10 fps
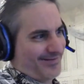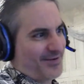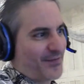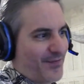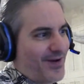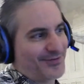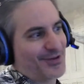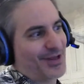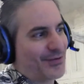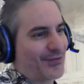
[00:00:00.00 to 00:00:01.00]
They're fun. They're
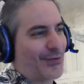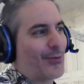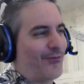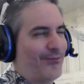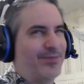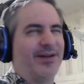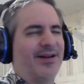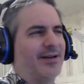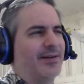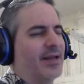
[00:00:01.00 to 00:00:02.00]
like
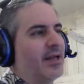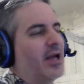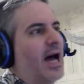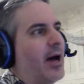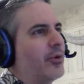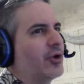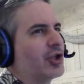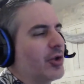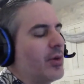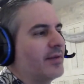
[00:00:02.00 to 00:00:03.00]
our
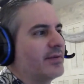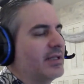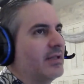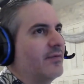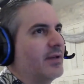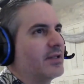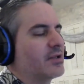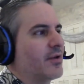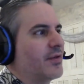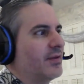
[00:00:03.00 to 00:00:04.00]
show on TV.
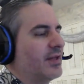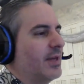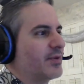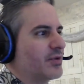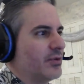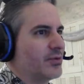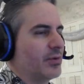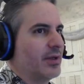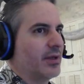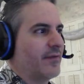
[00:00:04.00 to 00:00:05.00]
So I think the episodes
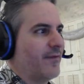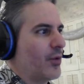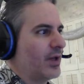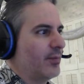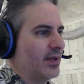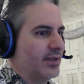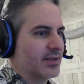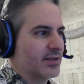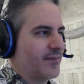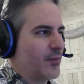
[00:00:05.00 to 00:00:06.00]
were like 40
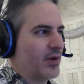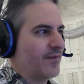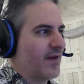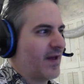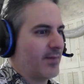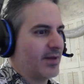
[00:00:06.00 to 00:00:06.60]
minutes, 45 minutes.